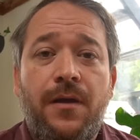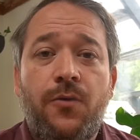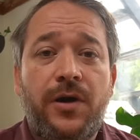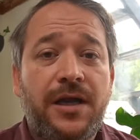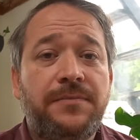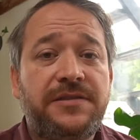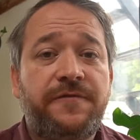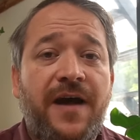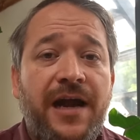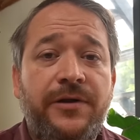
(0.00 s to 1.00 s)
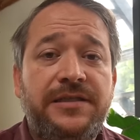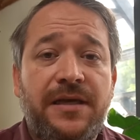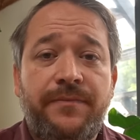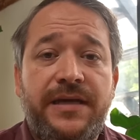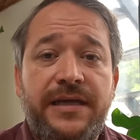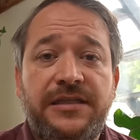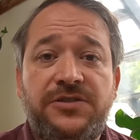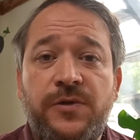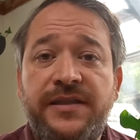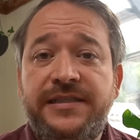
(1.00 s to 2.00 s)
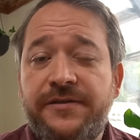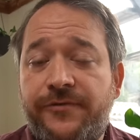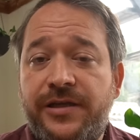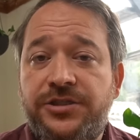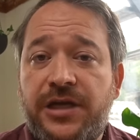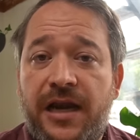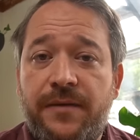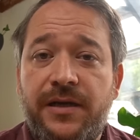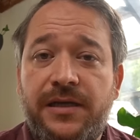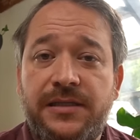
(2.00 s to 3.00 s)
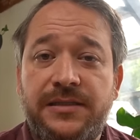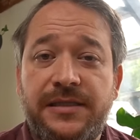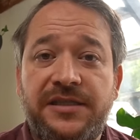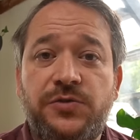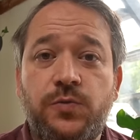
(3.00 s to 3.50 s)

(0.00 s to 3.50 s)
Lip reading: When it comes to firing somebody, it's really different in China because it's